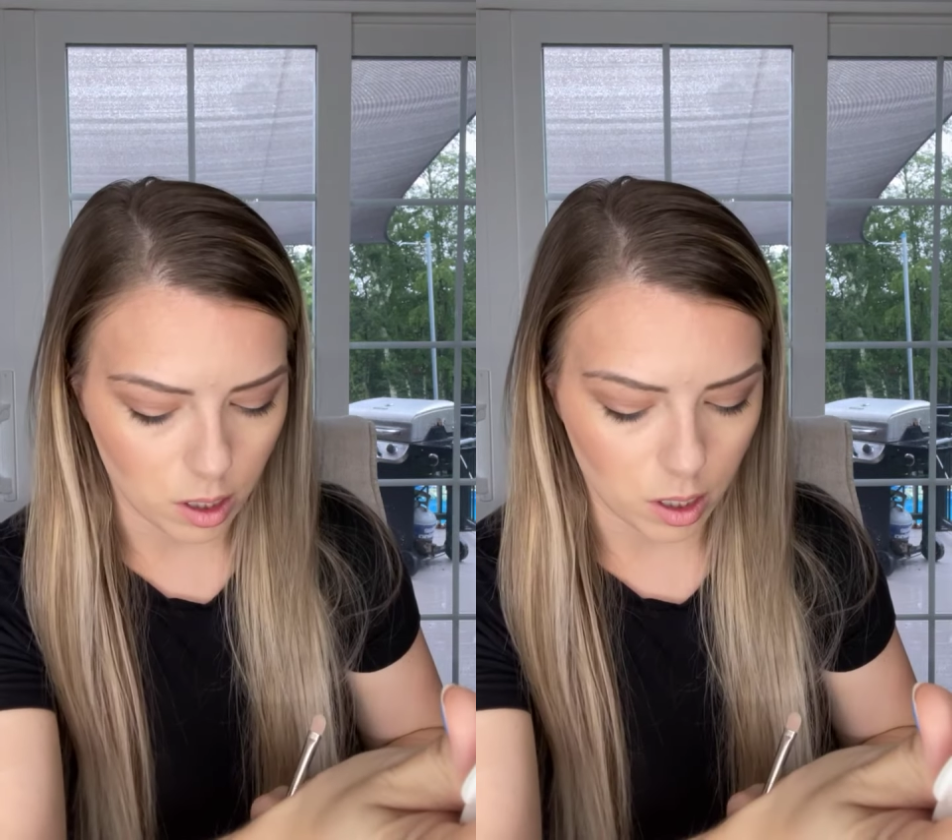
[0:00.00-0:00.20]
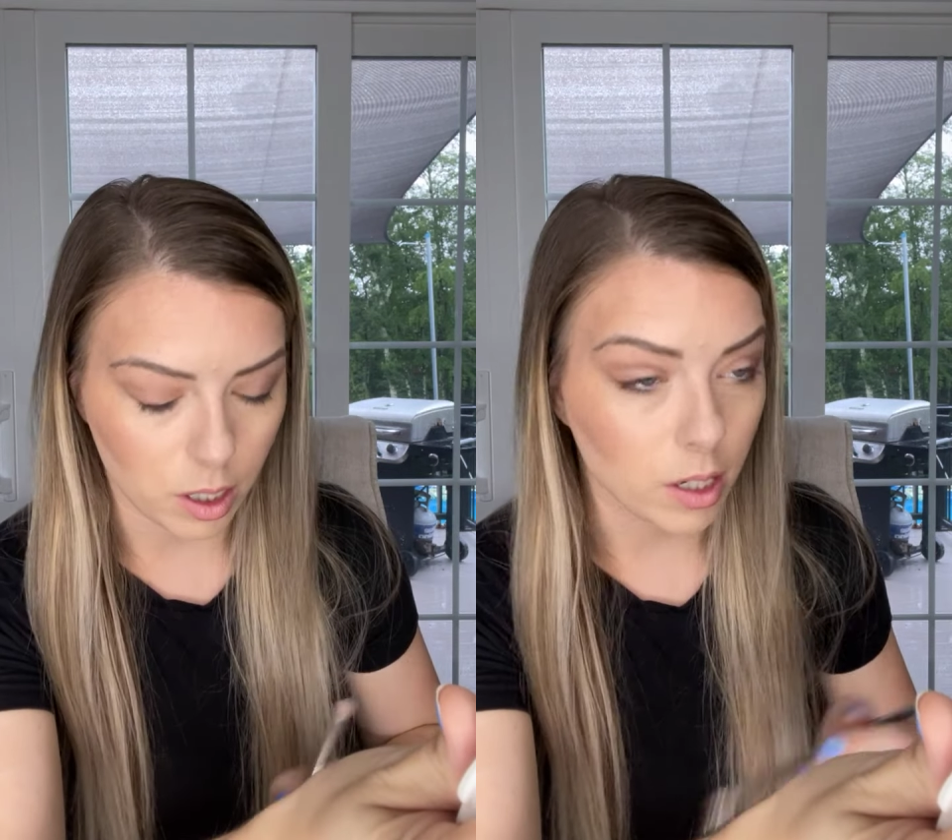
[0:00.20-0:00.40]

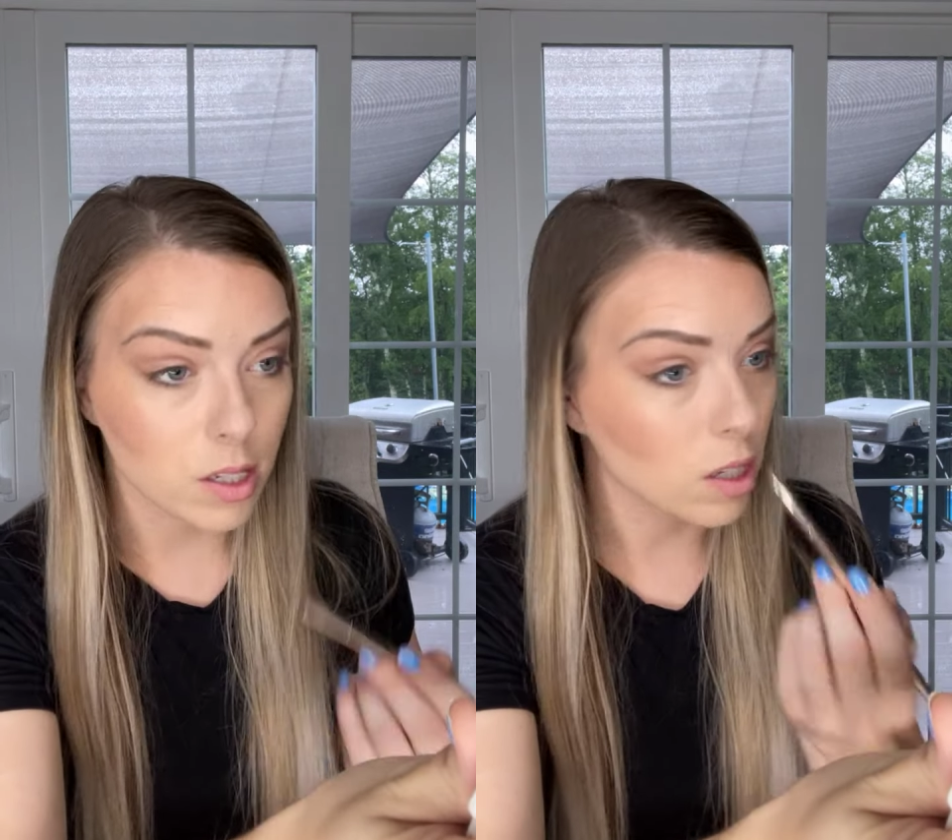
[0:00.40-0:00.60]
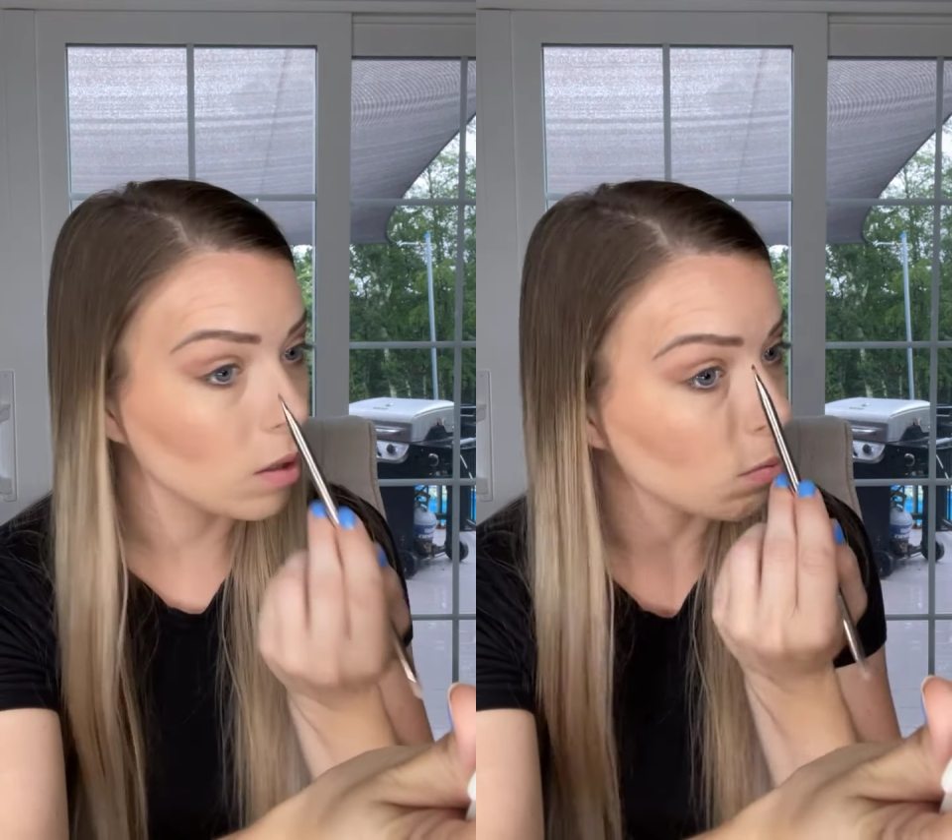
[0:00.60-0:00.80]
And
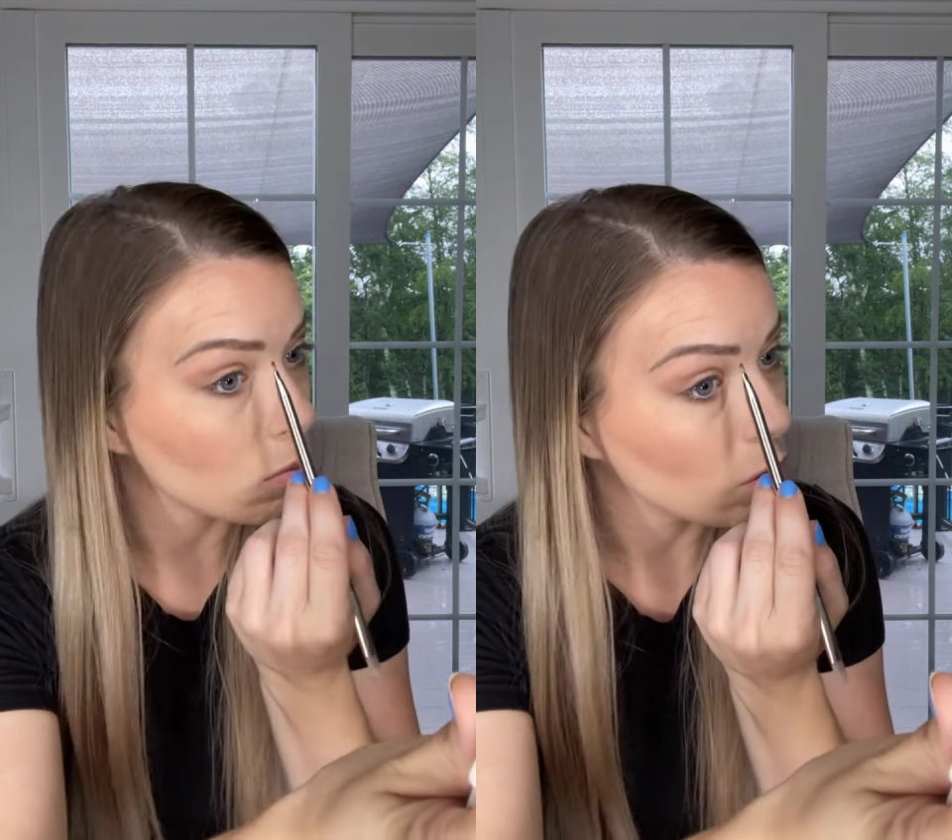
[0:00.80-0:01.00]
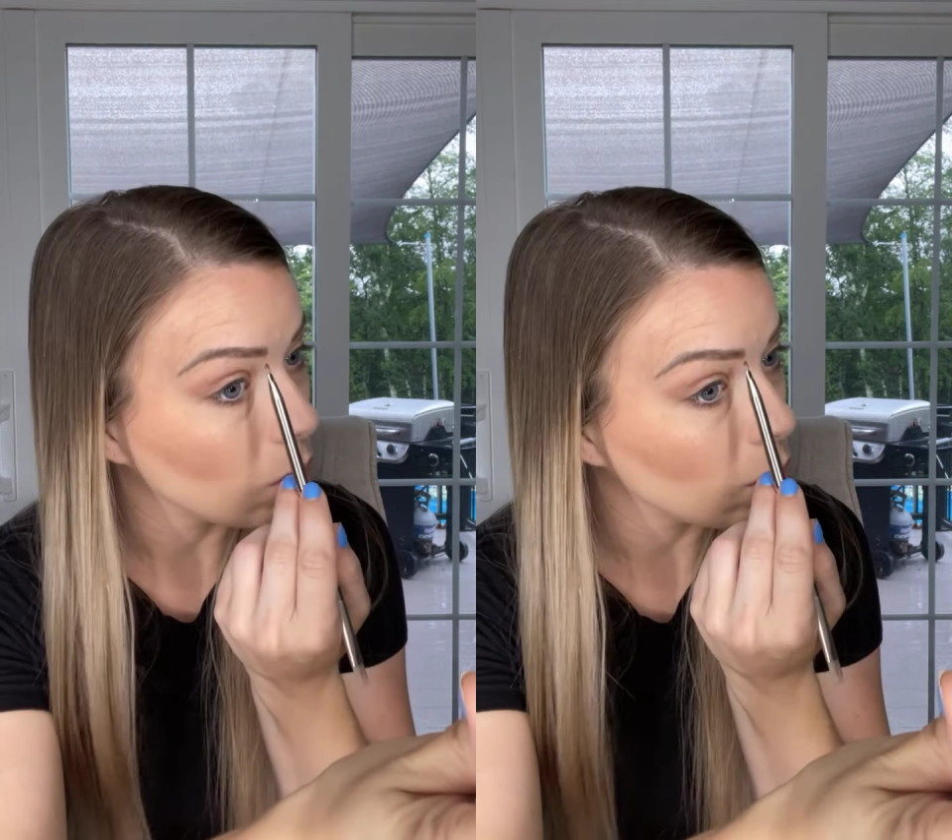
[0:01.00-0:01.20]
it's a
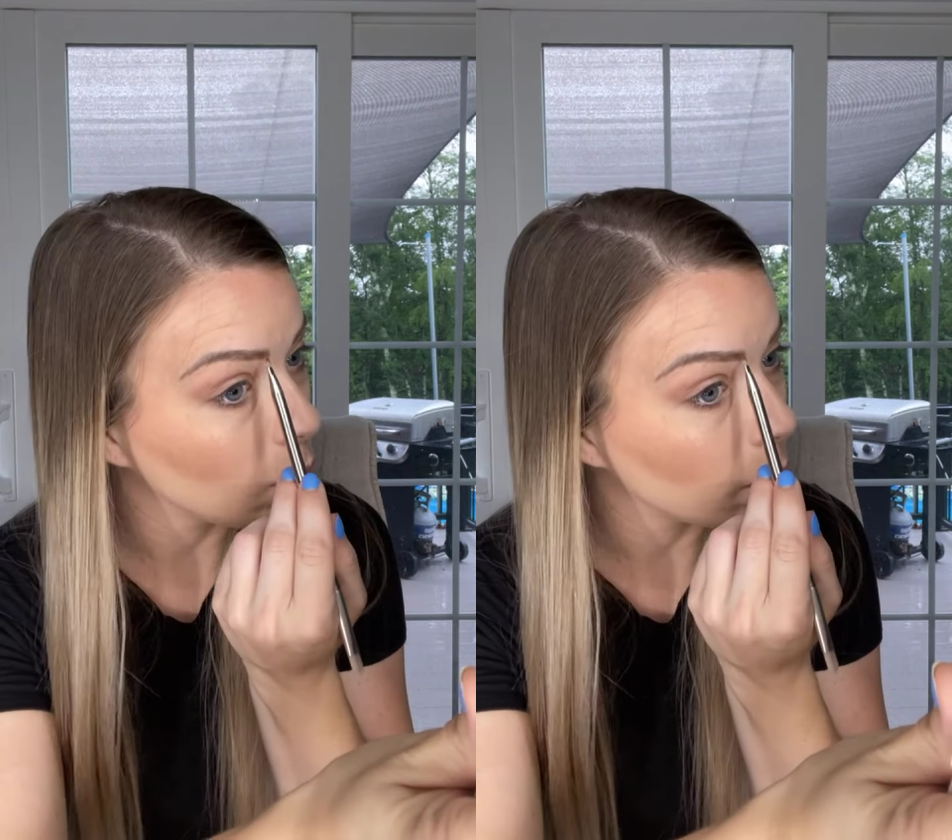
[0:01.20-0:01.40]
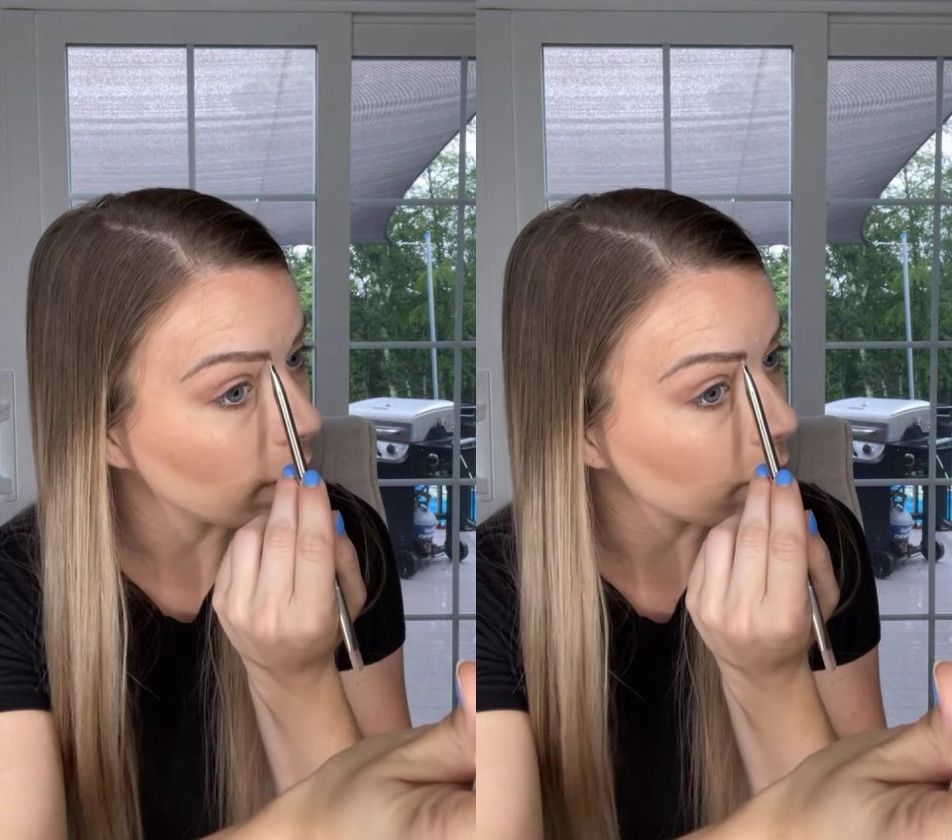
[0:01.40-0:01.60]
total
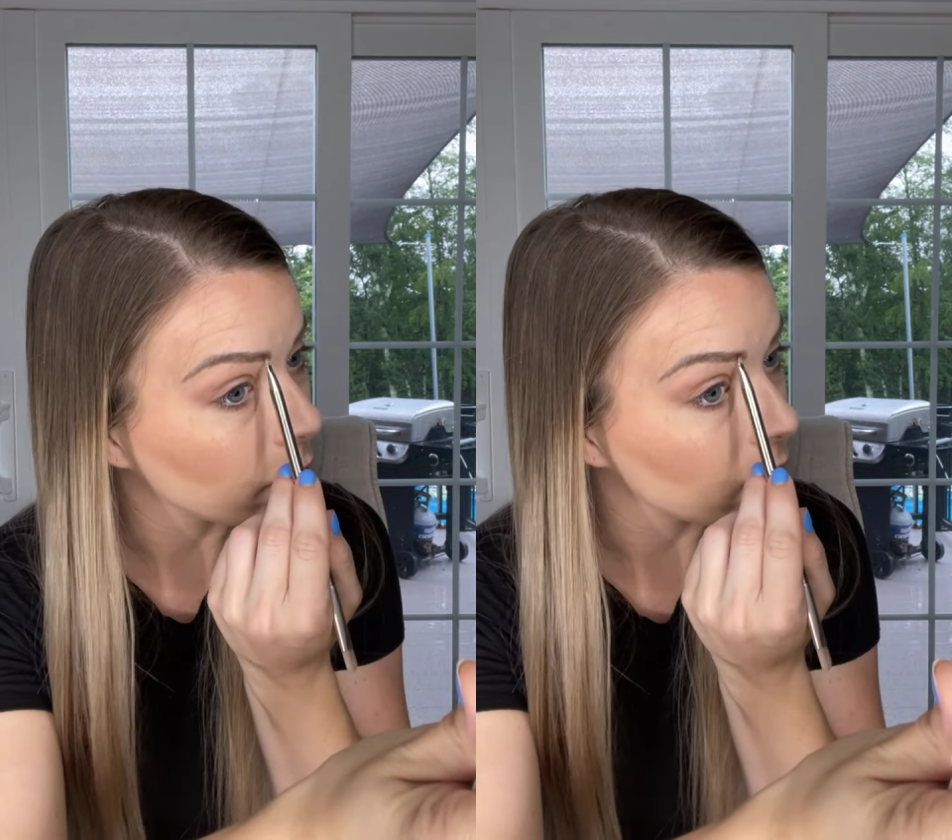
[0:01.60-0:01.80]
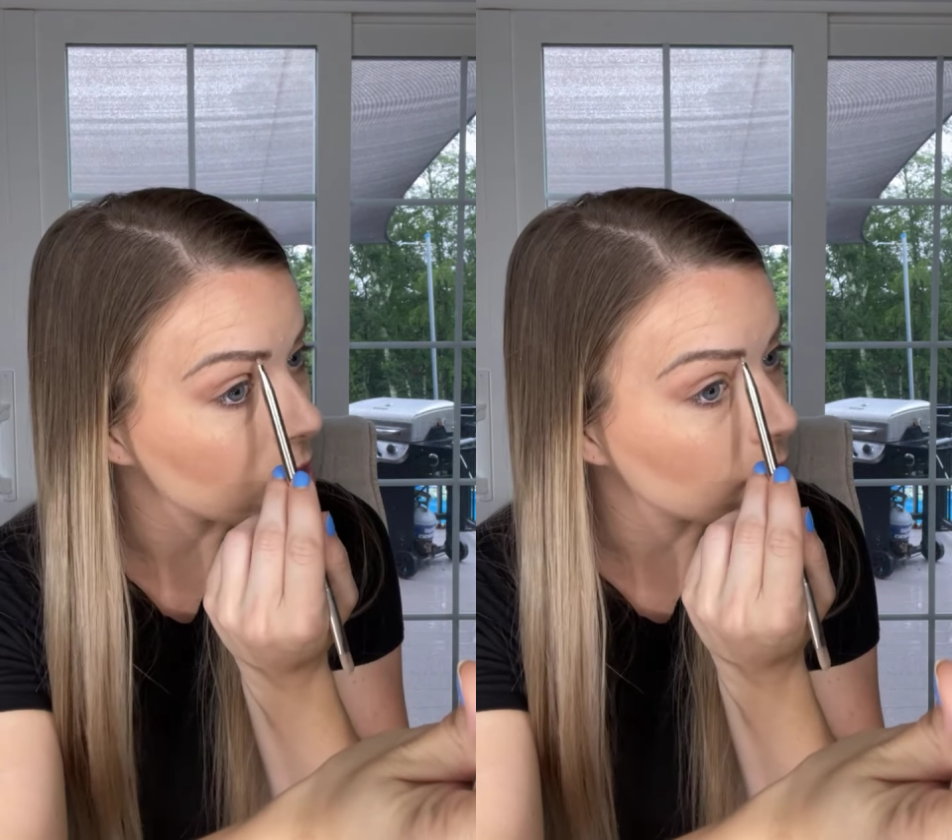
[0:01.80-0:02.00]
preference